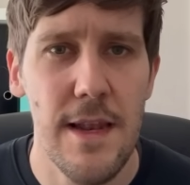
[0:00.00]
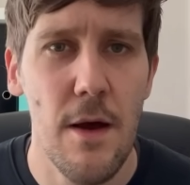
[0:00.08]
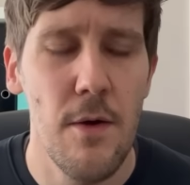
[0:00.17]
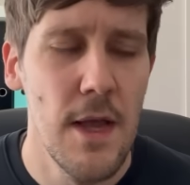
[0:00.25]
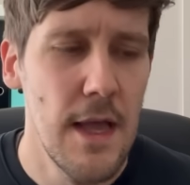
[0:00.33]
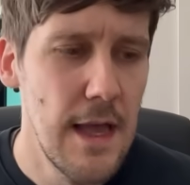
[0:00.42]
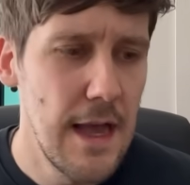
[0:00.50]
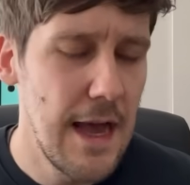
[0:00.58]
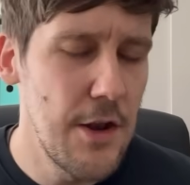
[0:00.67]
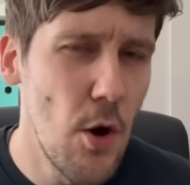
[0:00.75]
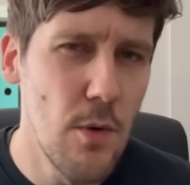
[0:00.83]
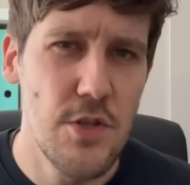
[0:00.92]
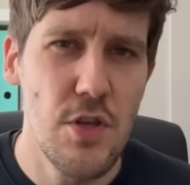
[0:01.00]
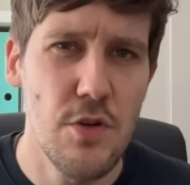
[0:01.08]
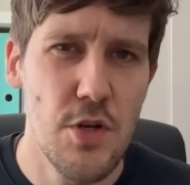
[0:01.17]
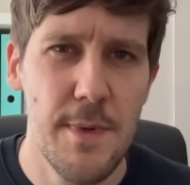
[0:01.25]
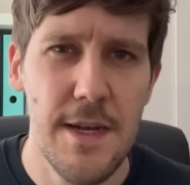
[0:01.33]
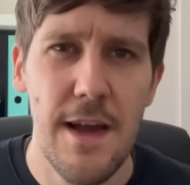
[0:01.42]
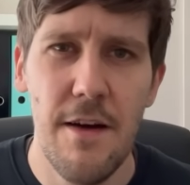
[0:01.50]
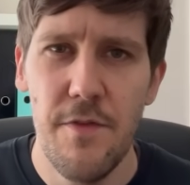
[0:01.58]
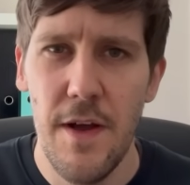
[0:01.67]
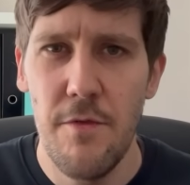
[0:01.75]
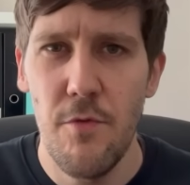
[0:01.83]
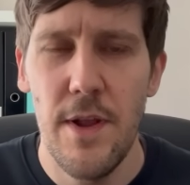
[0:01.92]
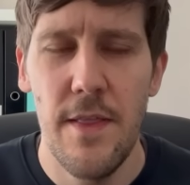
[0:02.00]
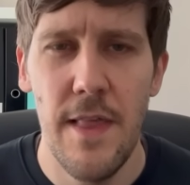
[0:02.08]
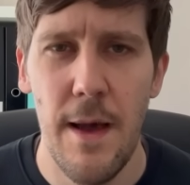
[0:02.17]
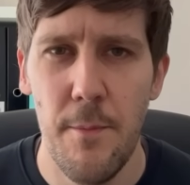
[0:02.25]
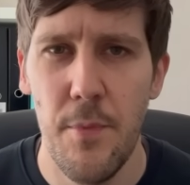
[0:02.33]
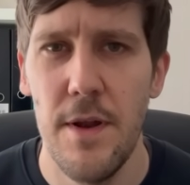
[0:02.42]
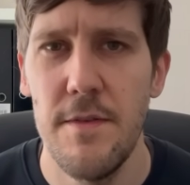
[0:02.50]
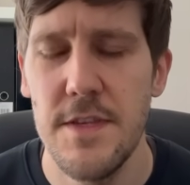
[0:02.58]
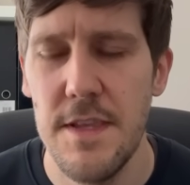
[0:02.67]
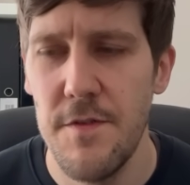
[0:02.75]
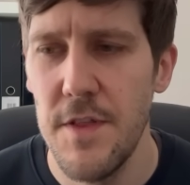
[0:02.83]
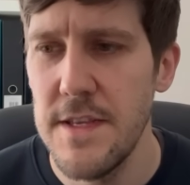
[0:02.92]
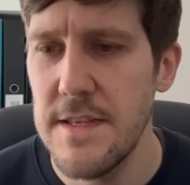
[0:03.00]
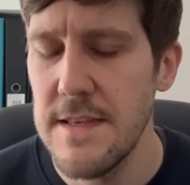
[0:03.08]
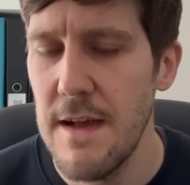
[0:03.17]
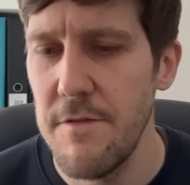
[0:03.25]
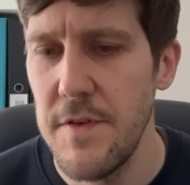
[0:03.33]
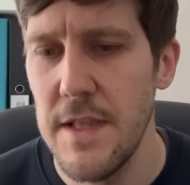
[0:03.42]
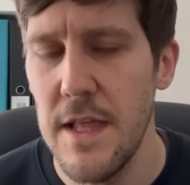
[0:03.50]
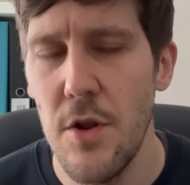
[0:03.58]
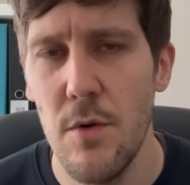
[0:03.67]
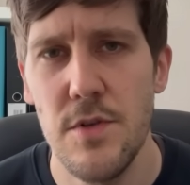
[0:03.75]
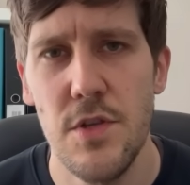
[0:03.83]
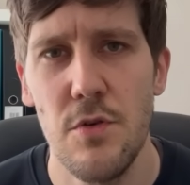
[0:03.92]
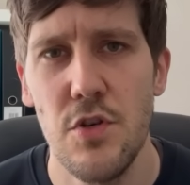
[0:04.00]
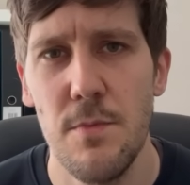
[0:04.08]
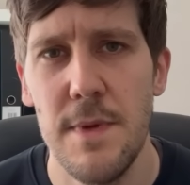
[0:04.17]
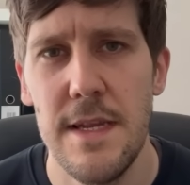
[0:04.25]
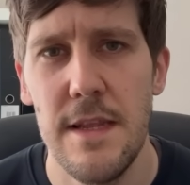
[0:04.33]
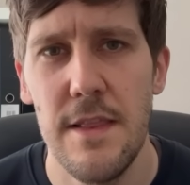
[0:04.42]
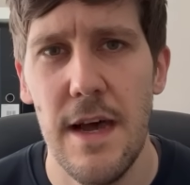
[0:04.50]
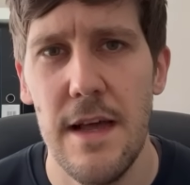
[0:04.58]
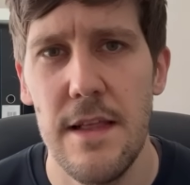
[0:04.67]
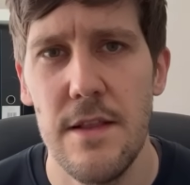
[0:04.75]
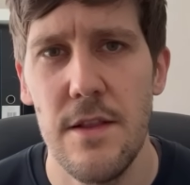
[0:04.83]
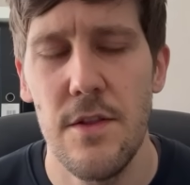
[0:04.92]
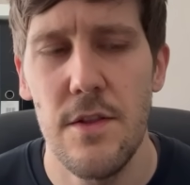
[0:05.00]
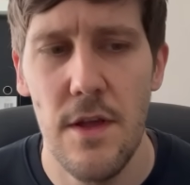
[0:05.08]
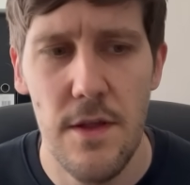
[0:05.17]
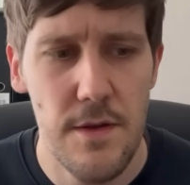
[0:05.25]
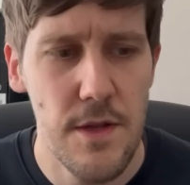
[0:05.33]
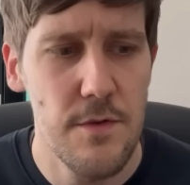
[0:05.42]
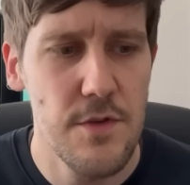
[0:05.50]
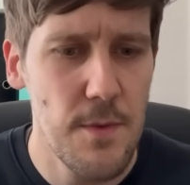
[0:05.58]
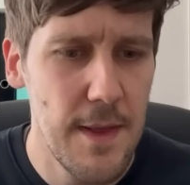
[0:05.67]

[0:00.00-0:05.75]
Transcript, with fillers: Now, I know in social media, I've, I've written that previously for This Is Anfield. I know in social media that, uh, uh you know, some